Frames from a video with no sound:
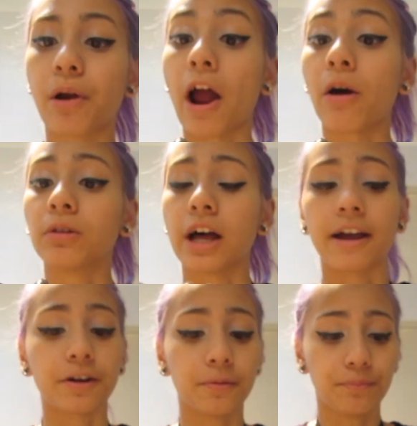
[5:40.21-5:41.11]
Brow
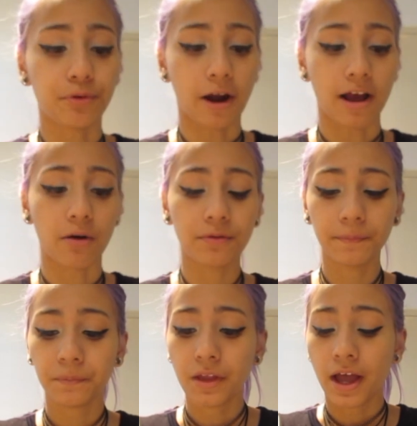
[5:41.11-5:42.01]
Liner
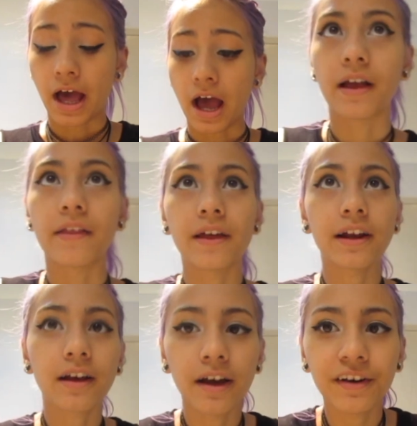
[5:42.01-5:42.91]
Brown. And then
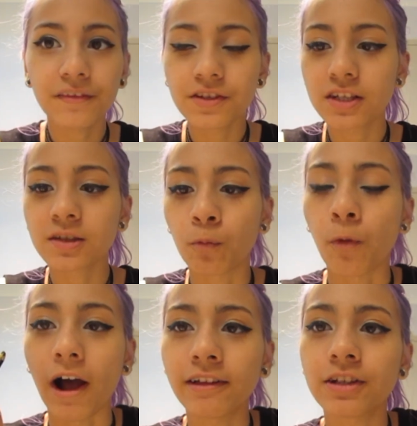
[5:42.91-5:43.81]
I kind of just,
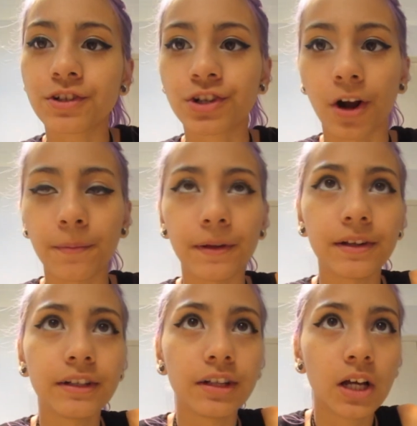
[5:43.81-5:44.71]
while it's
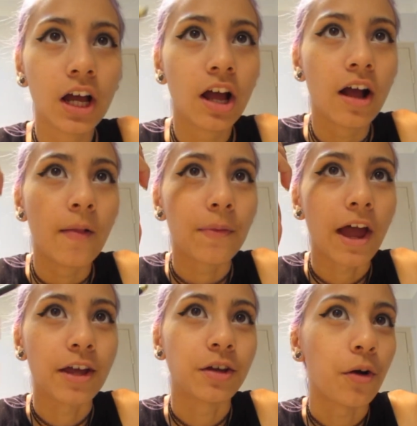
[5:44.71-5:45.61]
sharpened,
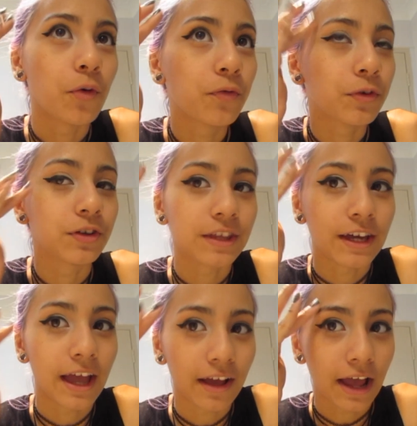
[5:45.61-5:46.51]
I go for
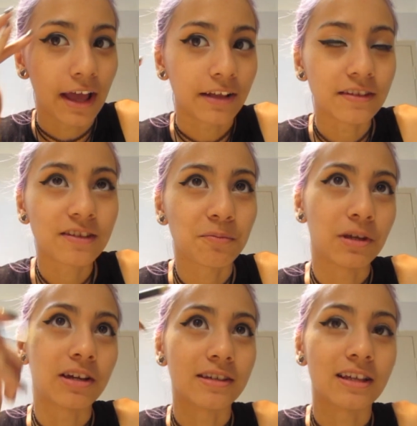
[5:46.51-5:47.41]
the ends
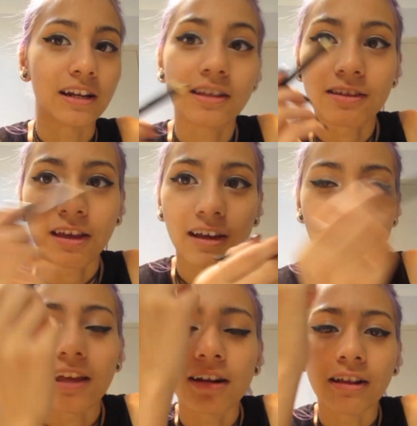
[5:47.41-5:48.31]
because then it's
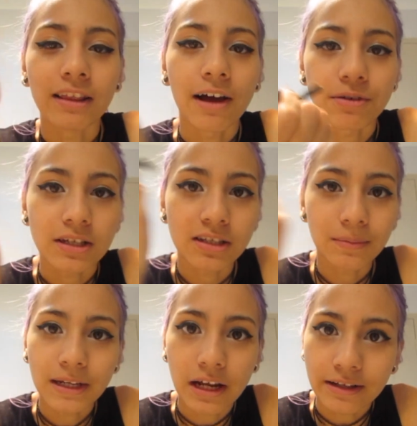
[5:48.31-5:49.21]
like, it allows it
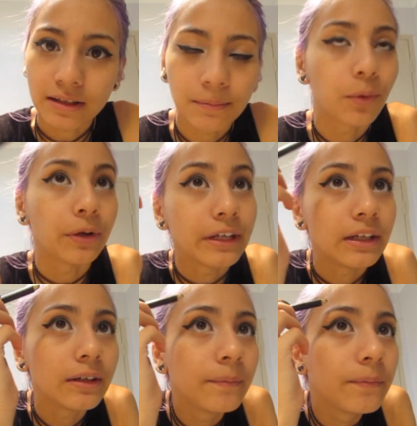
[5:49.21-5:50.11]
to be nice and
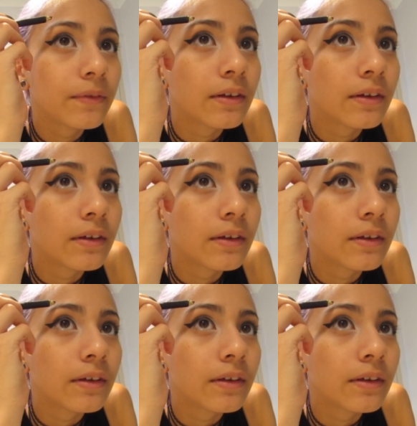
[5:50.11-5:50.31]
pointy.